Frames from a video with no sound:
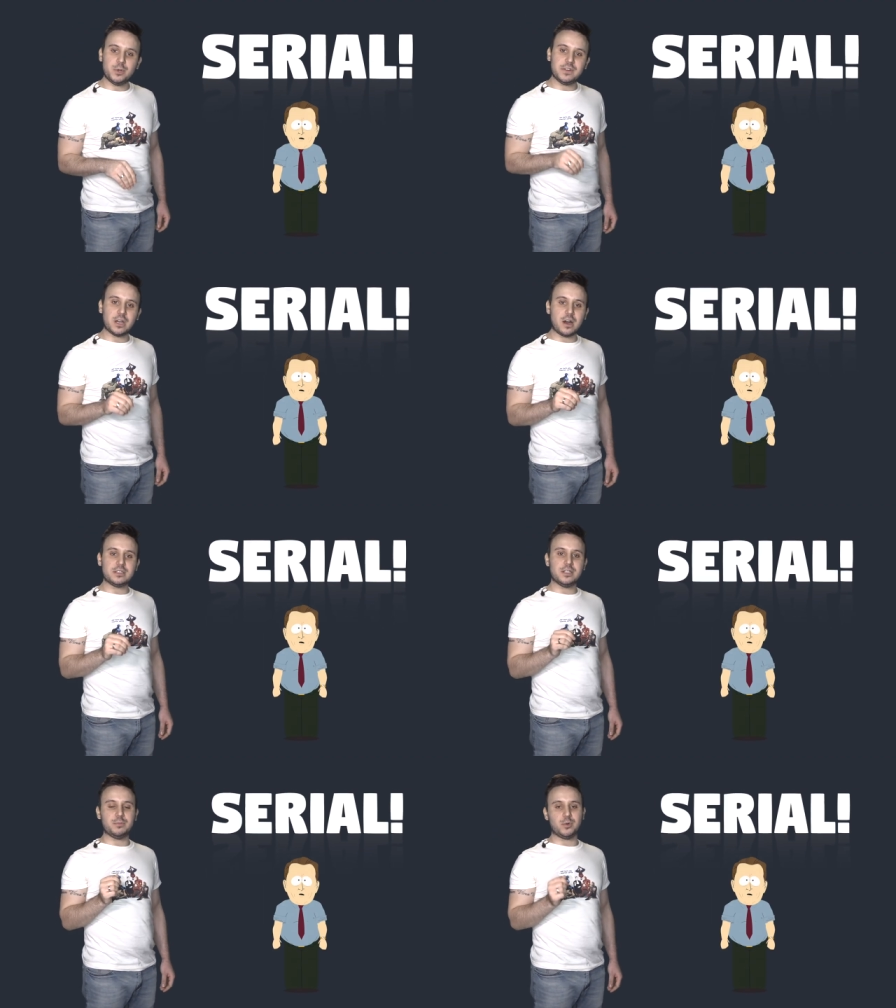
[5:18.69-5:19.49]
moving
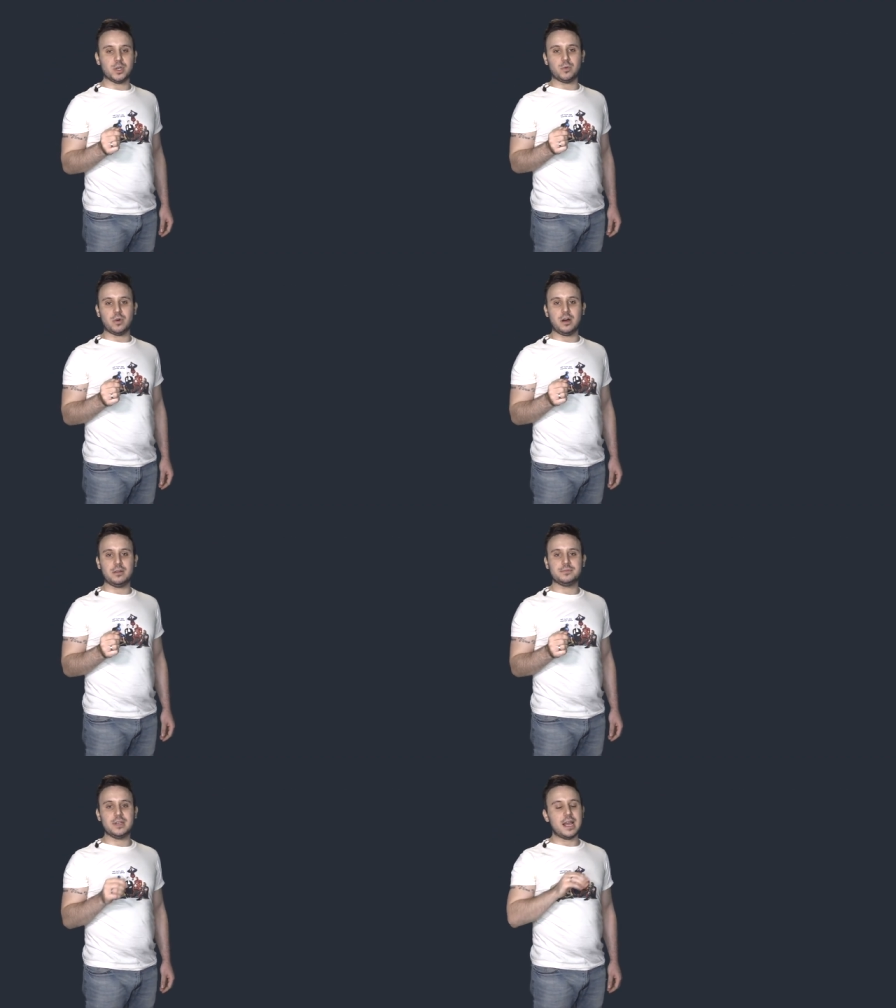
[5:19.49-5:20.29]
on to the border
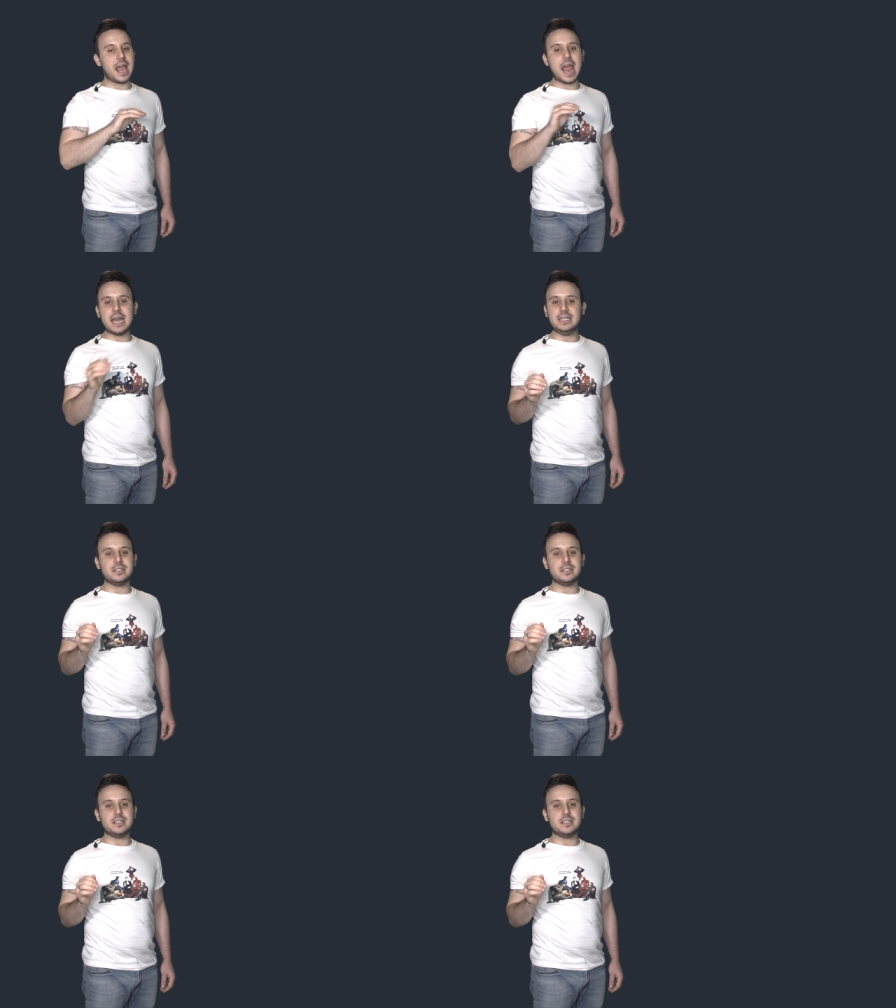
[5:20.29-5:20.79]
wall, any